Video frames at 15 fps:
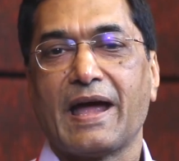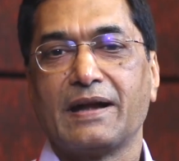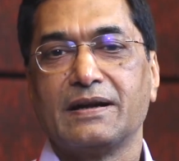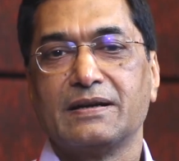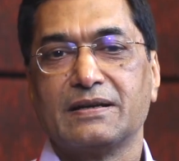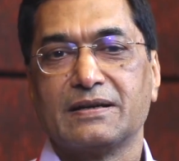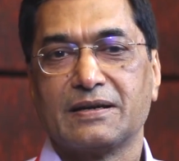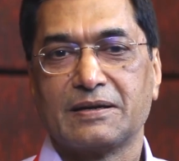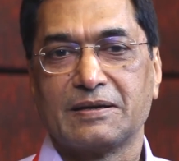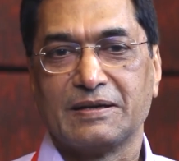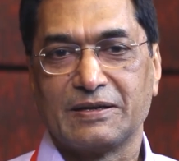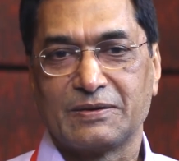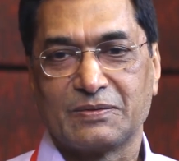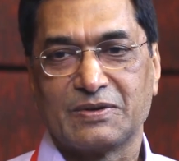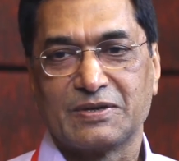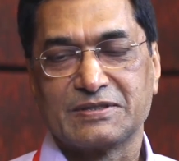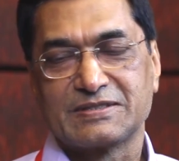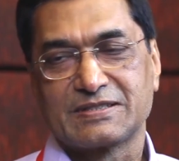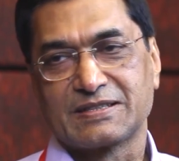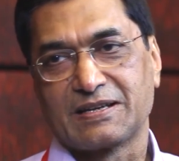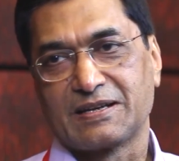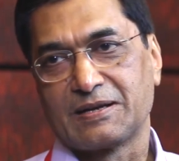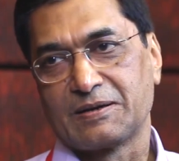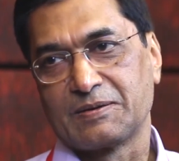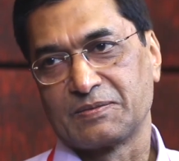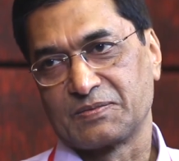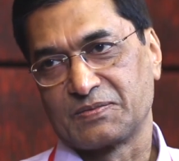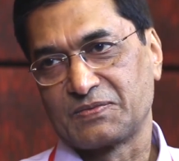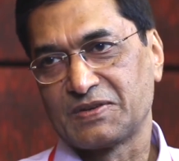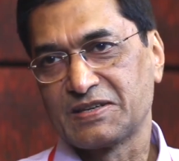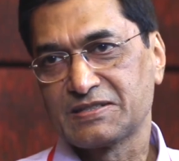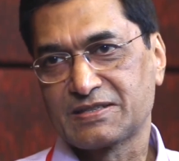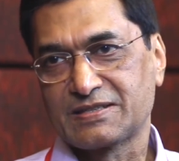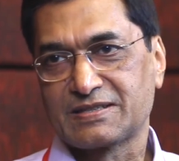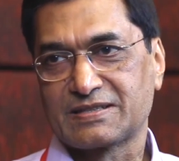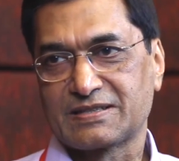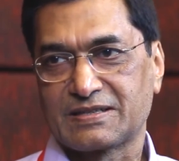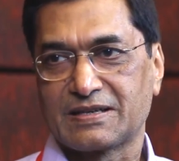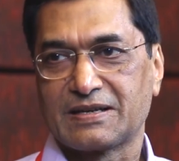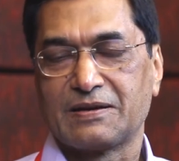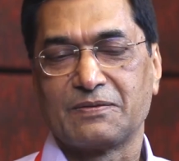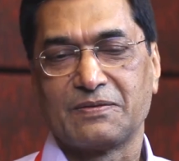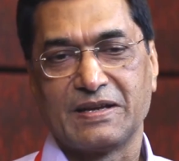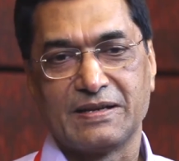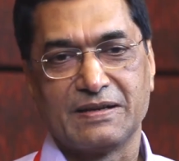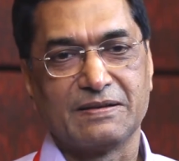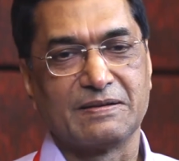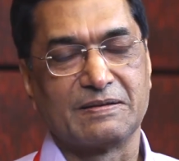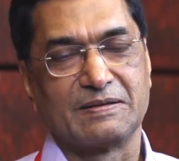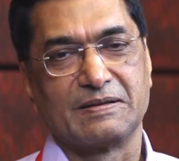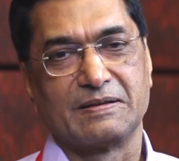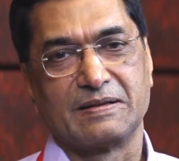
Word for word: and uh, it was uh, first uh, when